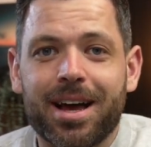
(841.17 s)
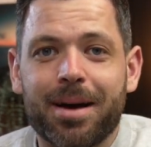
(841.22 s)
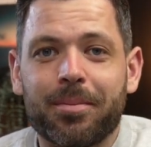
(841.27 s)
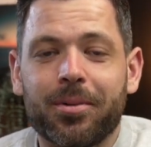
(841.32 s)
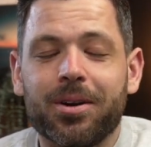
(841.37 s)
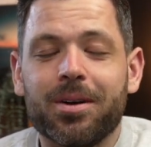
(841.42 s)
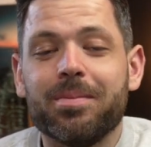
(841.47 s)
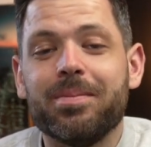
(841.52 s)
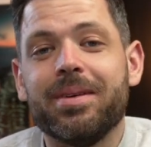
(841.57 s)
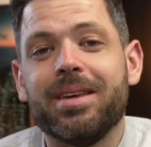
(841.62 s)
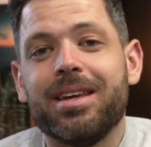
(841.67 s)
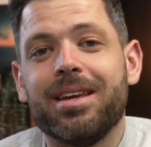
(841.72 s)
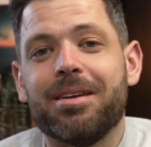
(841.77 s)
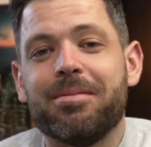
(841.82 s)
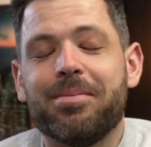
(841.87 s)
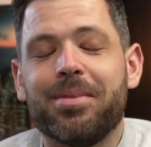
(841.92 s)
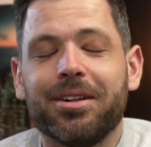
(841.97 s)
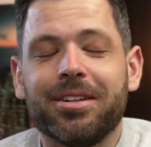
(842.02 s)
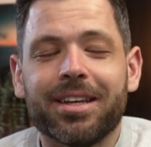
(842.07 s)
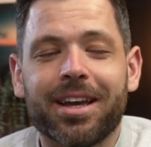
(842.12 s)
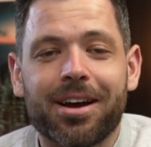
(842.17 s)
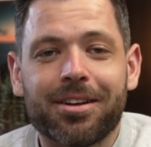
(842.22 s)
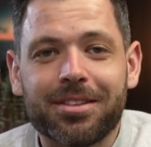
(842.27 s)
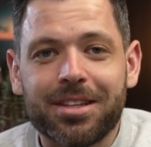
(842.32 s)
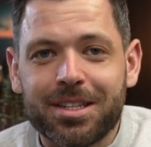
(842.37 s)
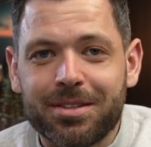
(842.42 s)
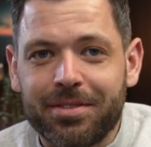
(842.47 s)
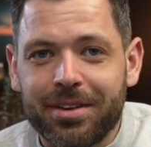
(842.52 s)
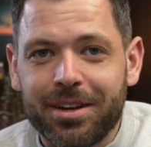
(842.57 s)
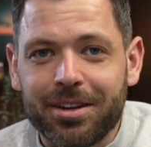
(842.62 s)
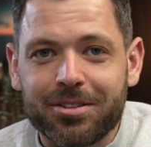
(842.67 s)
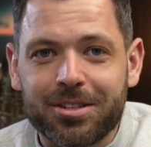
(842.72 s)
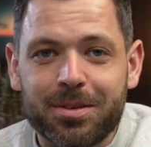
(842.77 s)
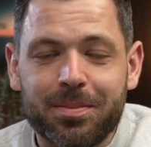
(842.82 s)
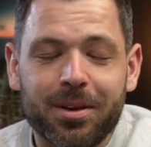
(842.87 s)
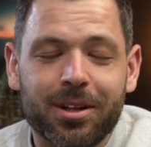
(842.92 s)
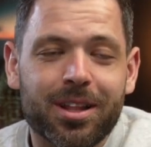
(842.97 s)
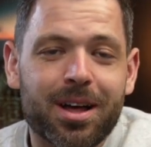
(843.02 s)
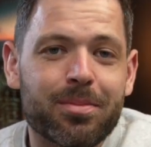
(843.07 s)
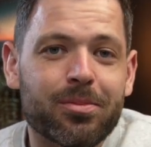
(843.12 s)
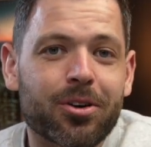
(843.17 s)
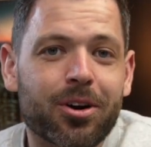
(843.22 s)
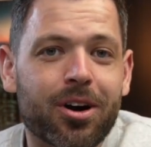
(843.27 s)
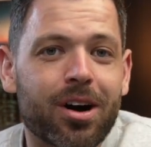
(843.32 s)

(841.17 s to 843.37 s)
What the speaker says: I'm going to be building out these videos to be a lot more